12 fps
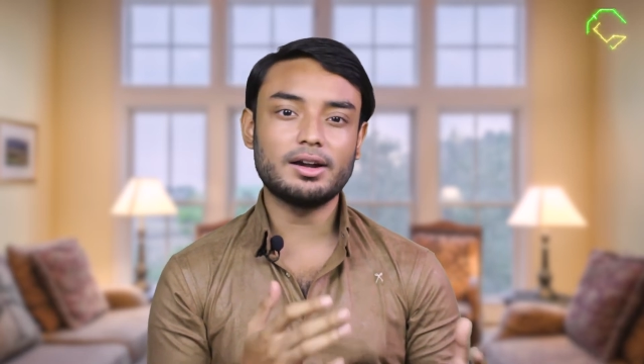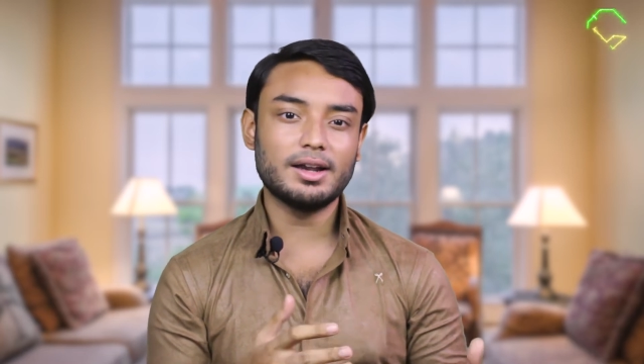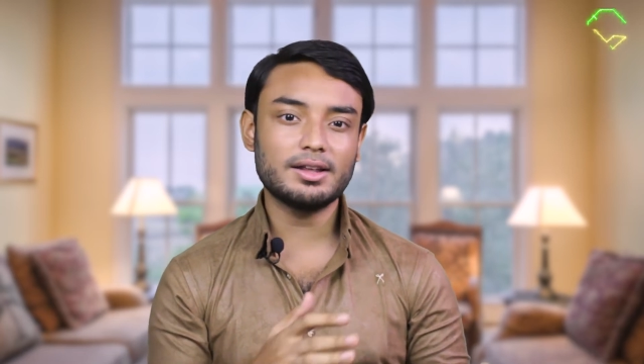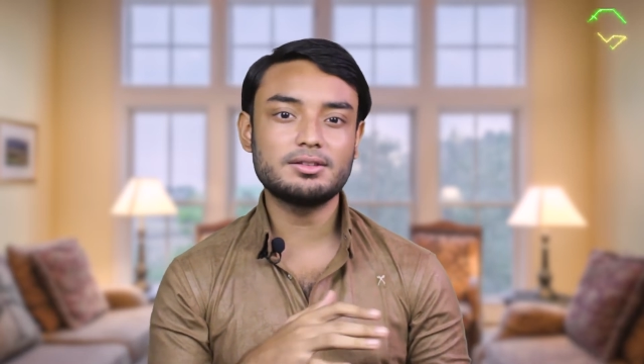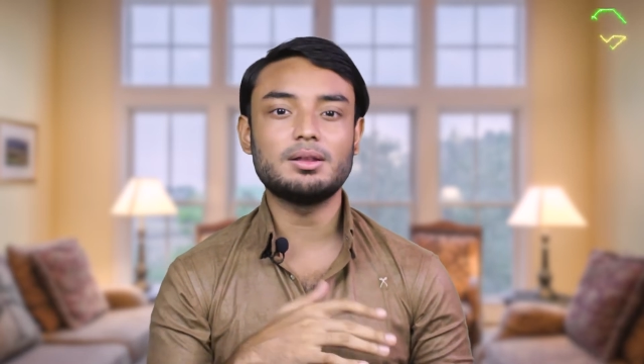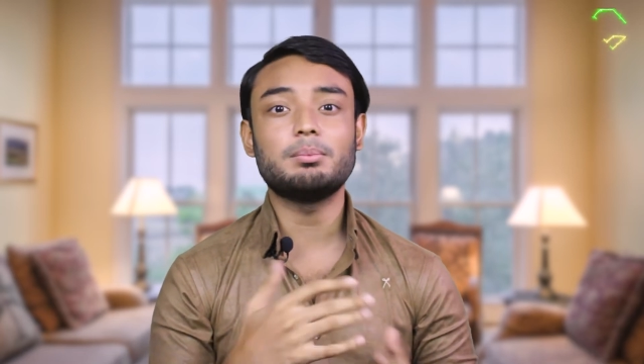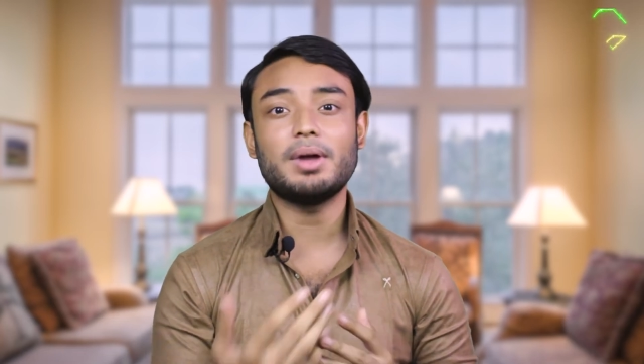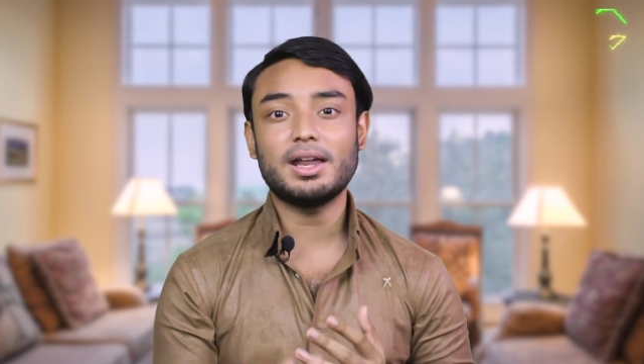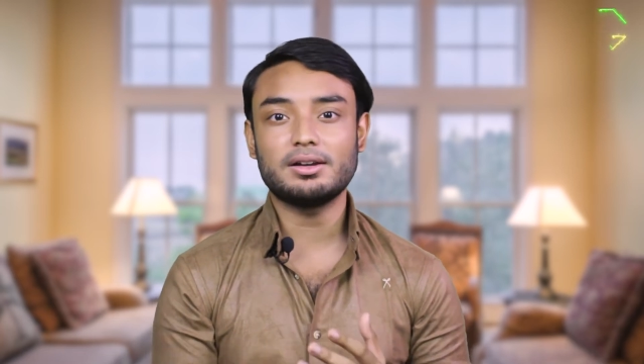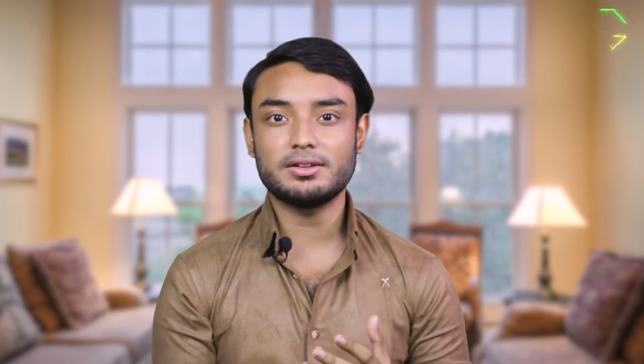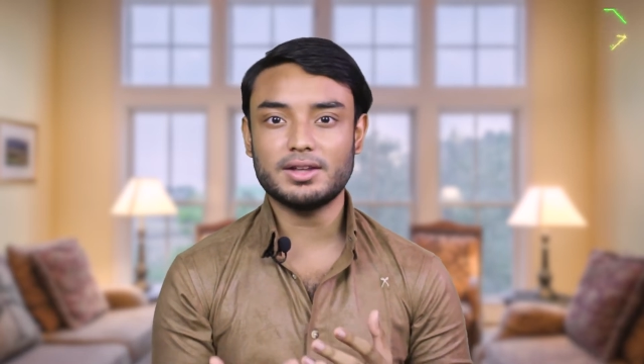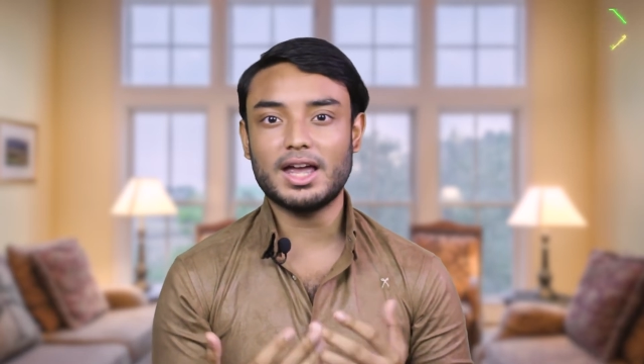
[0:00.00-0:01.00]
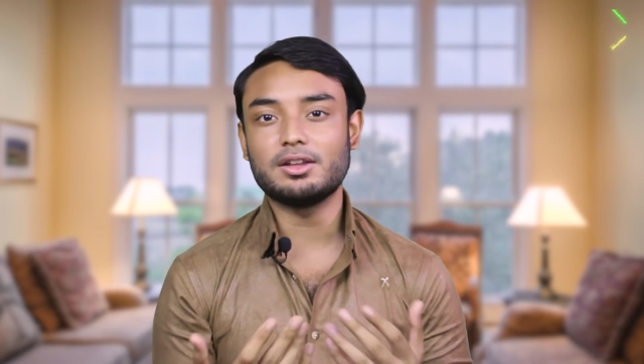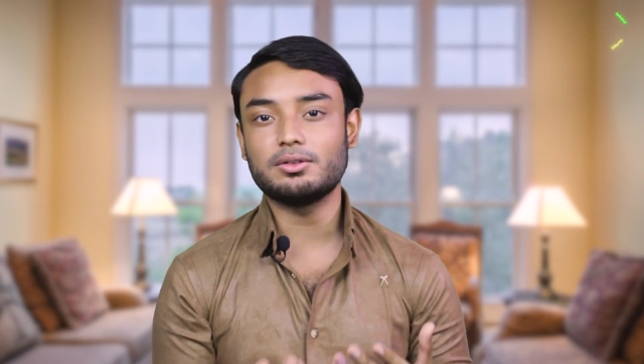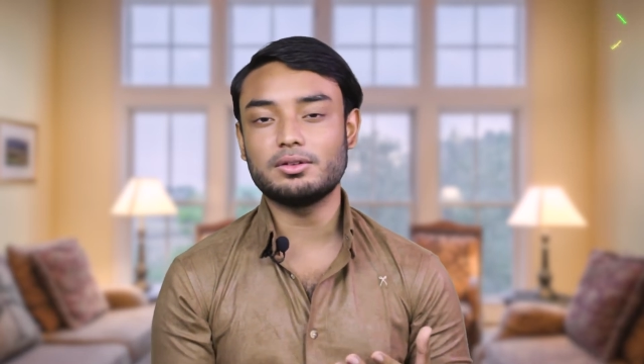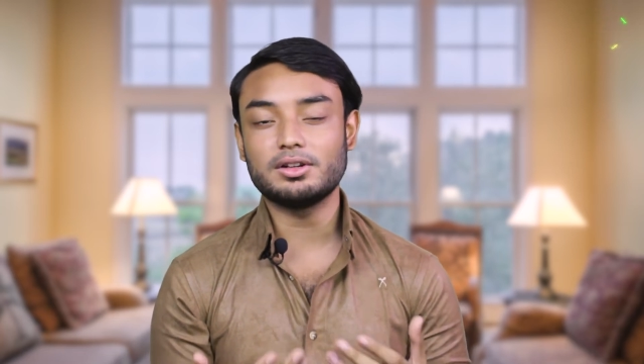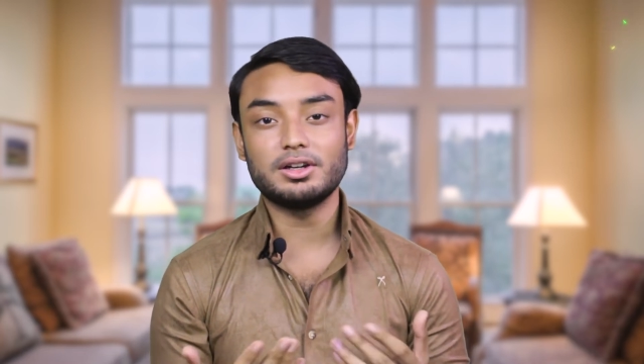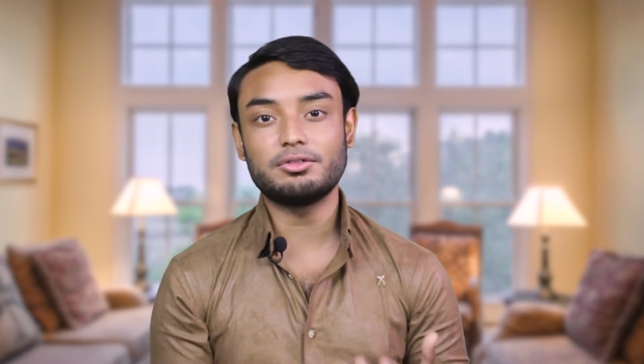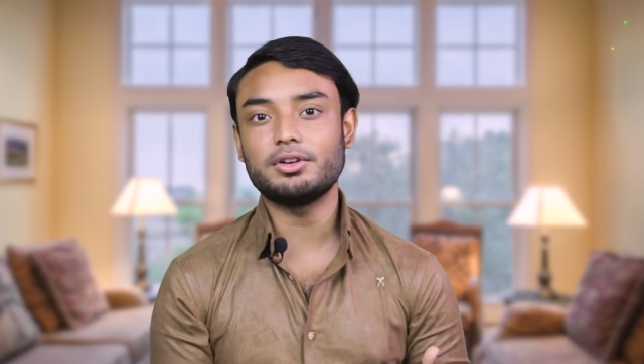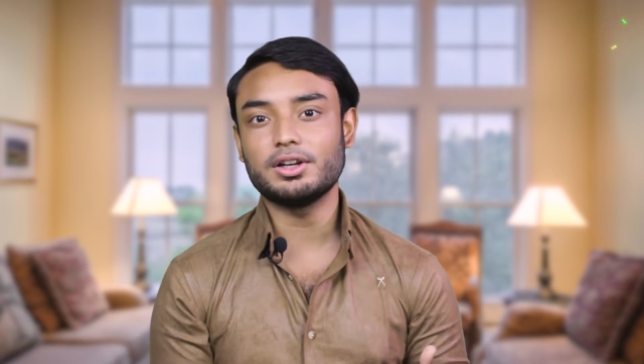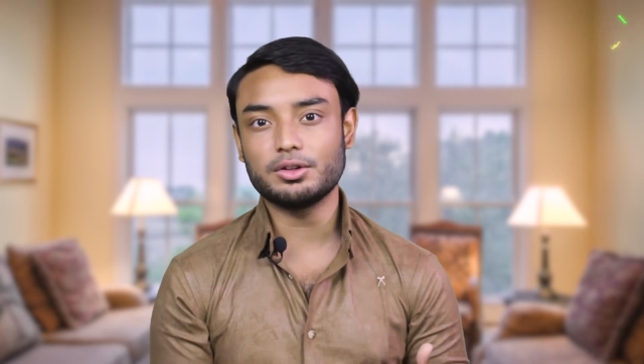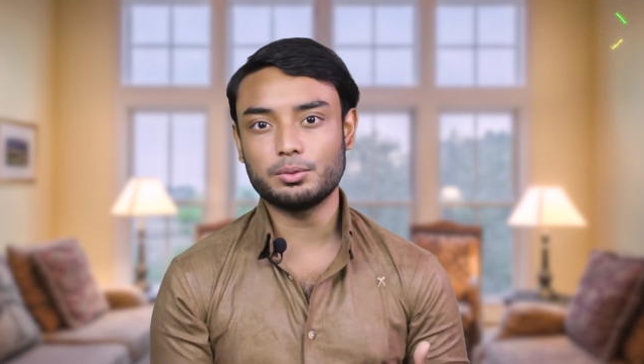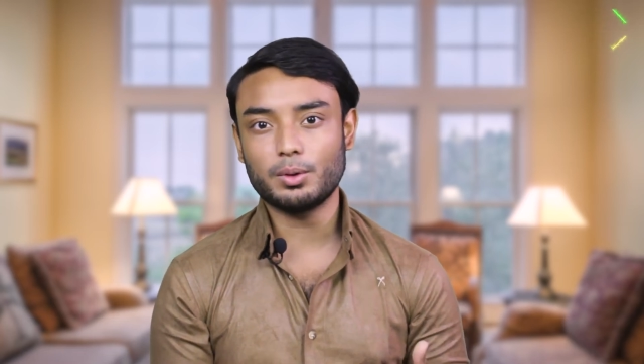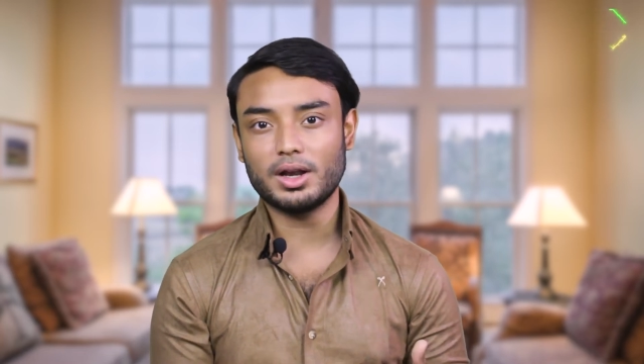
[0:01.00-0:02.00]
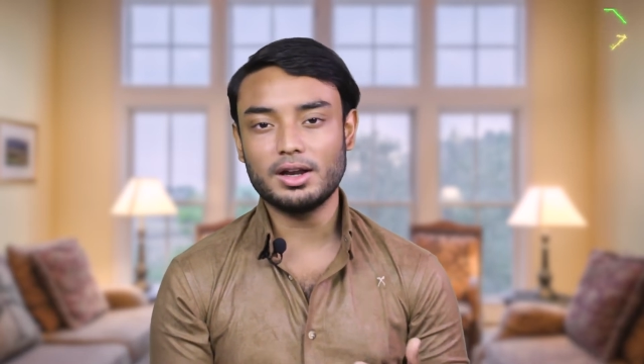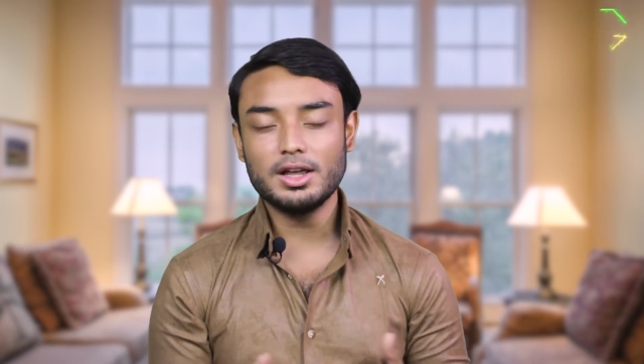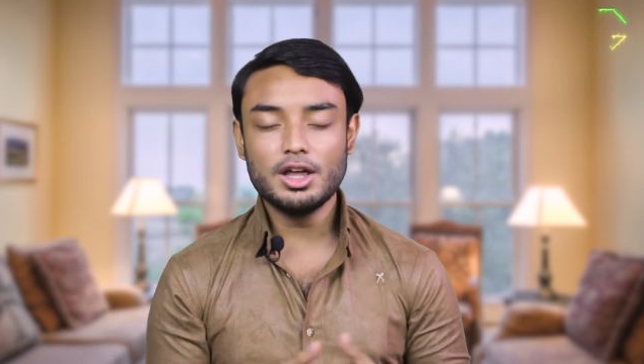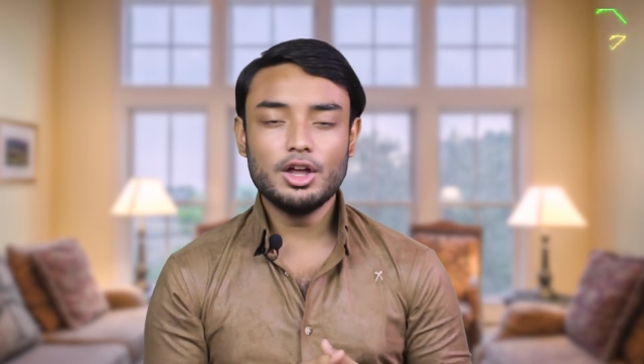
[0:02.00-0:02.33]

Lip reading: unless the pant is as different as well.